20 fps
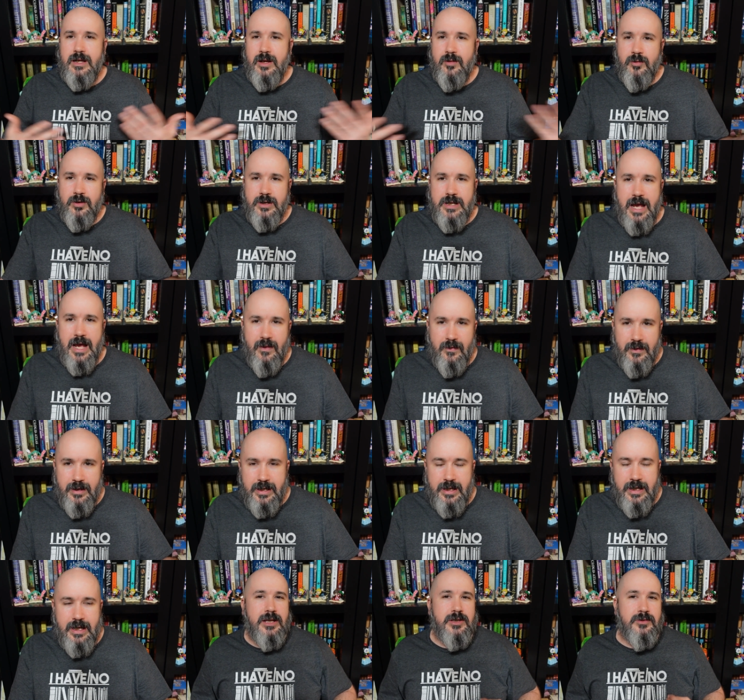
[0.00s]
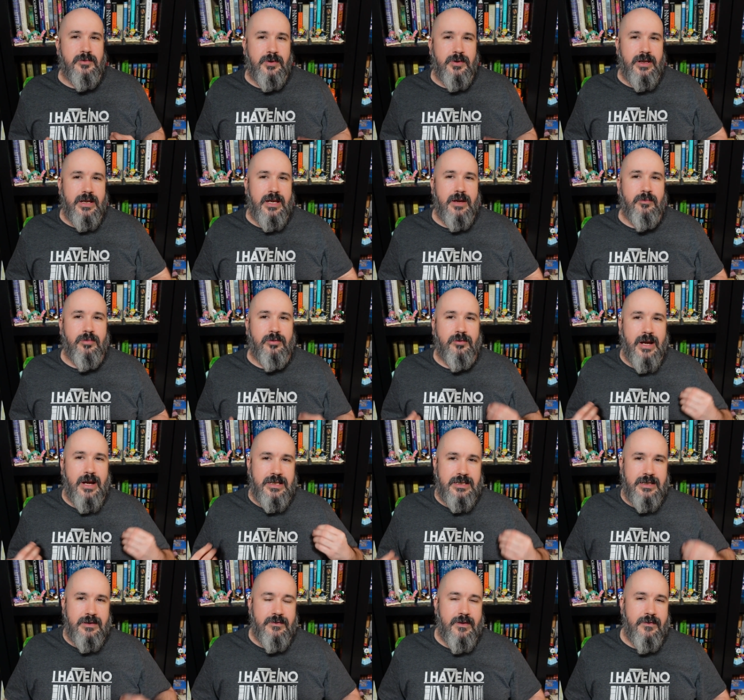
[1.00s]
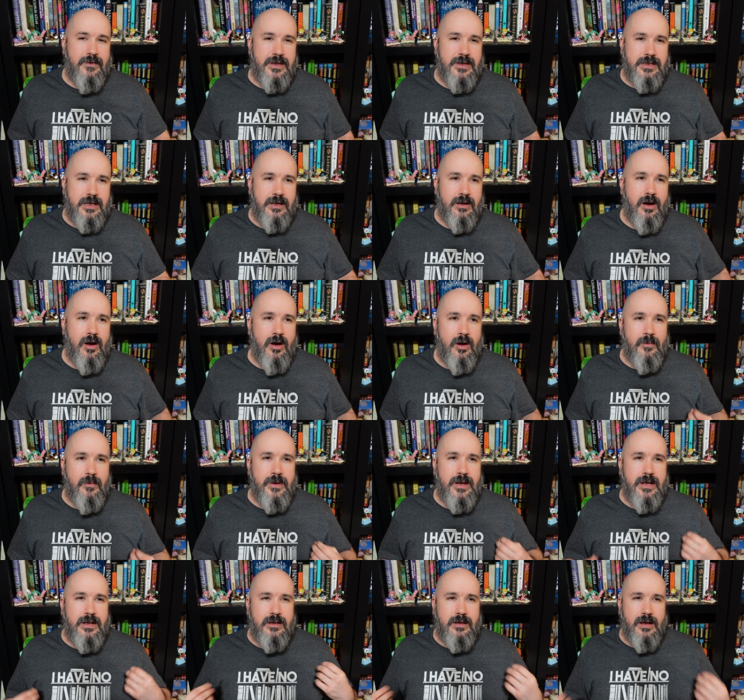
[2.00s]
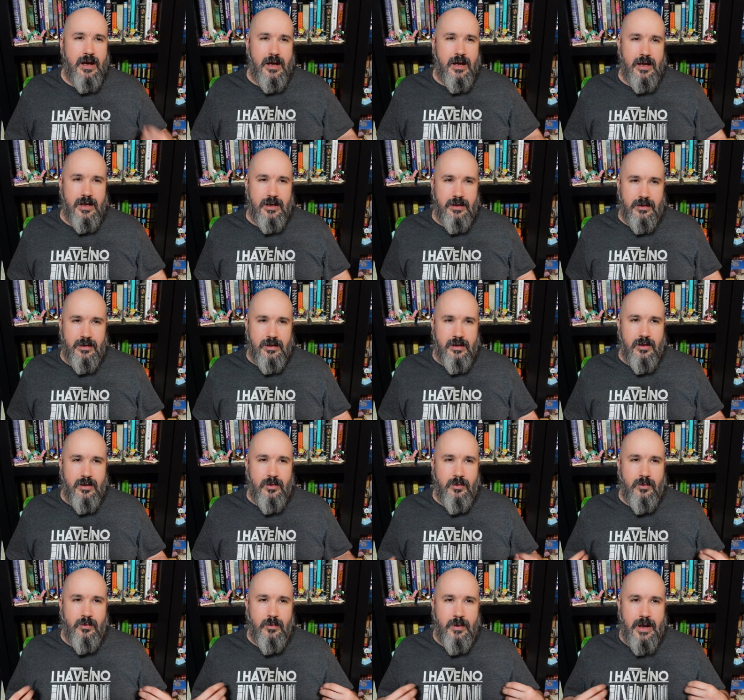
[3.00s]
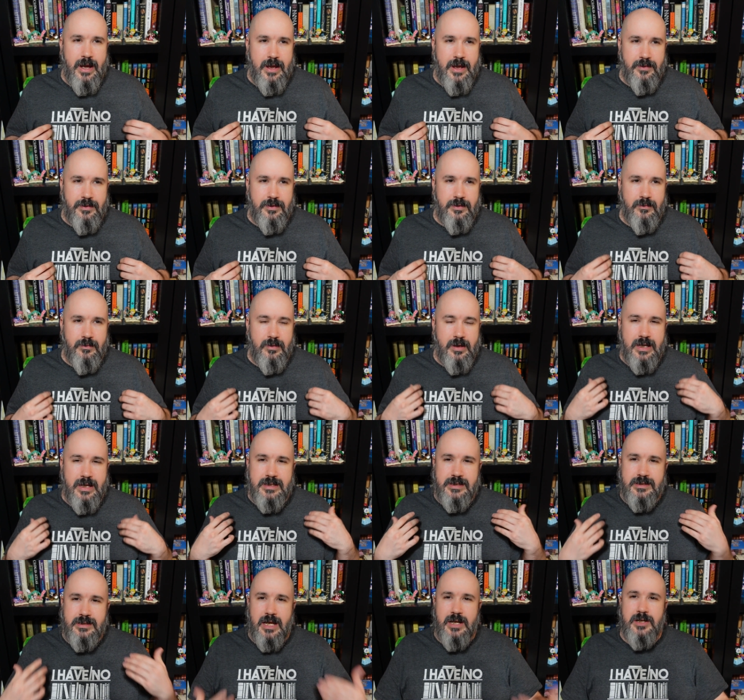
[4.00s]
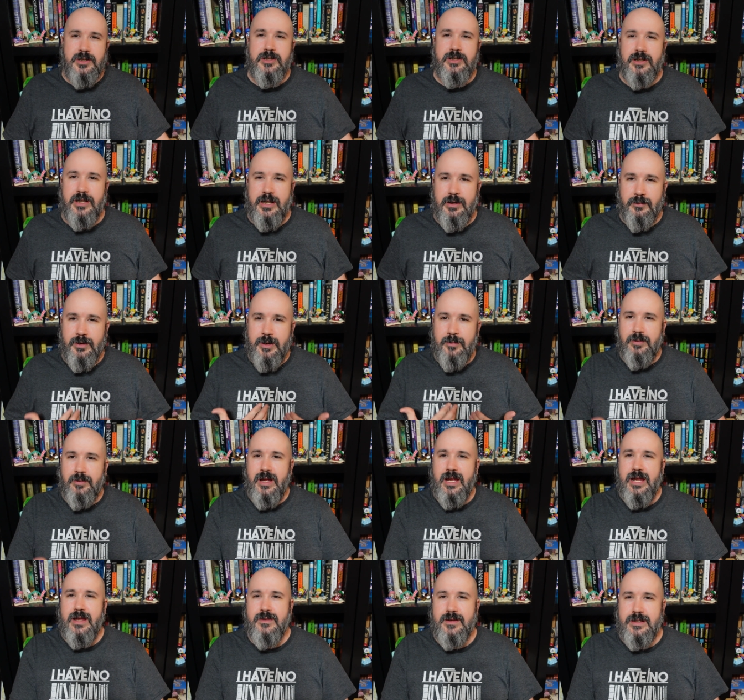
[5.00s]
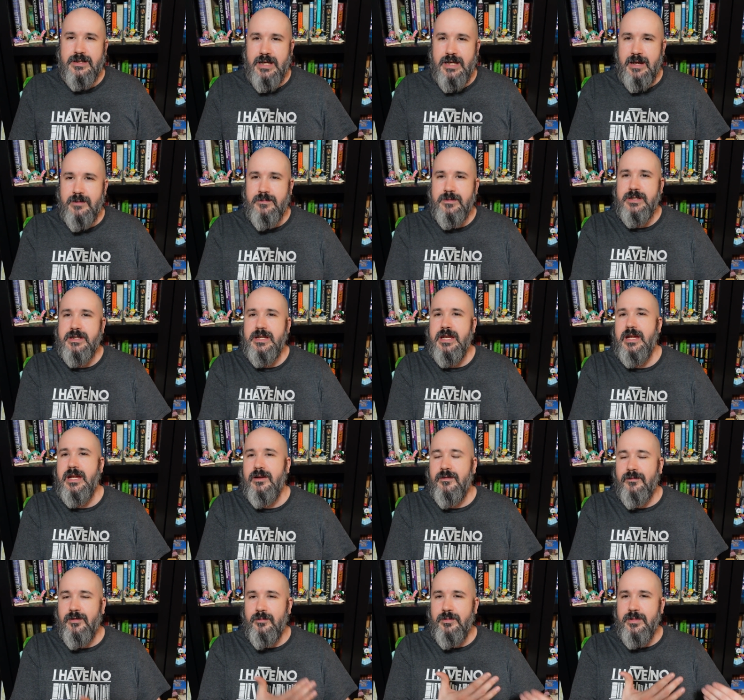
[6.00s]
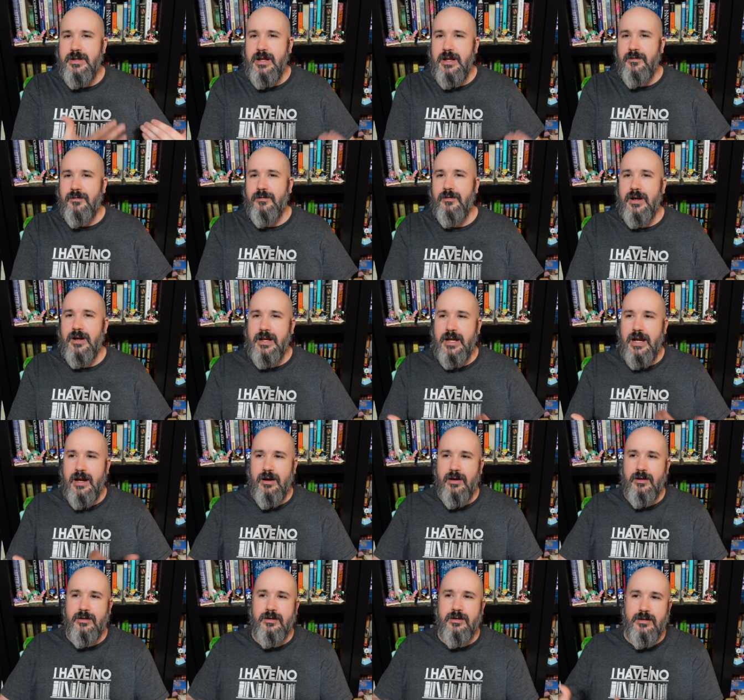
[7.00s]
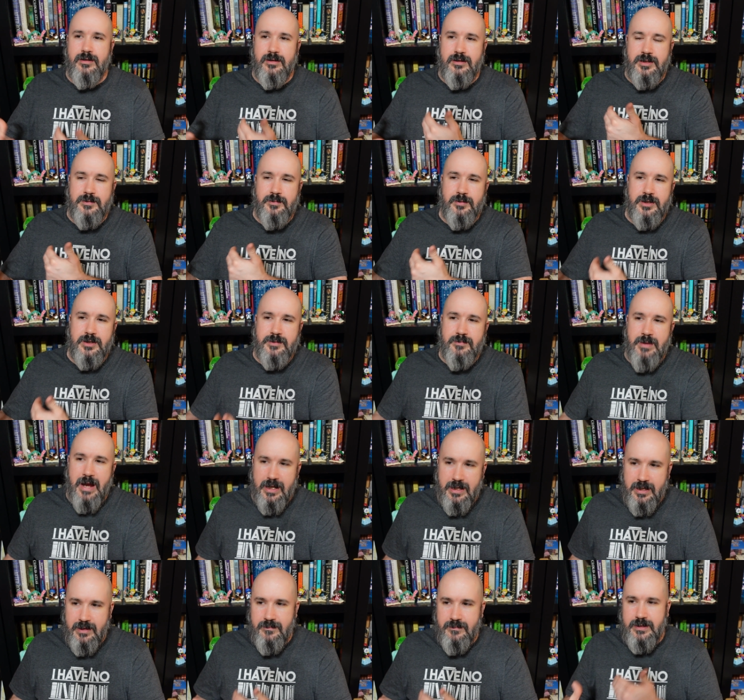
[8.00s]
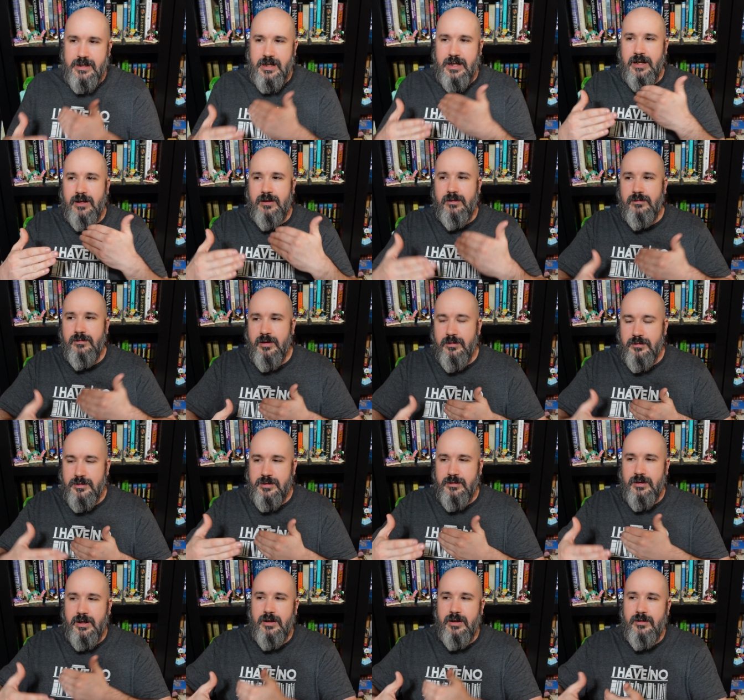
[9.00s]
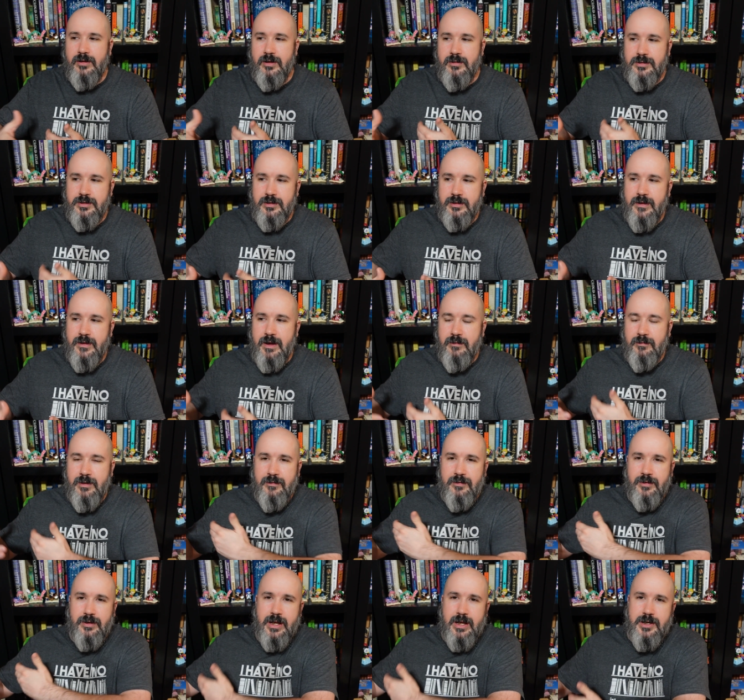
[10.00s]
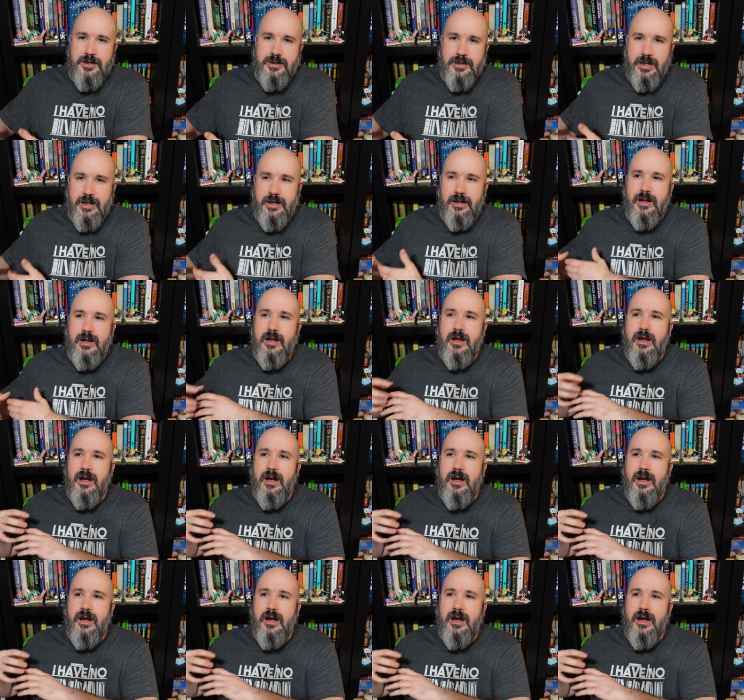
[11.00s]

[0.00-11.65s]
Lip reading: immortality. It's really impressive that this can all be done with essentially replaying the same scene from different characters' perspectives, getting closer and closer to that revelation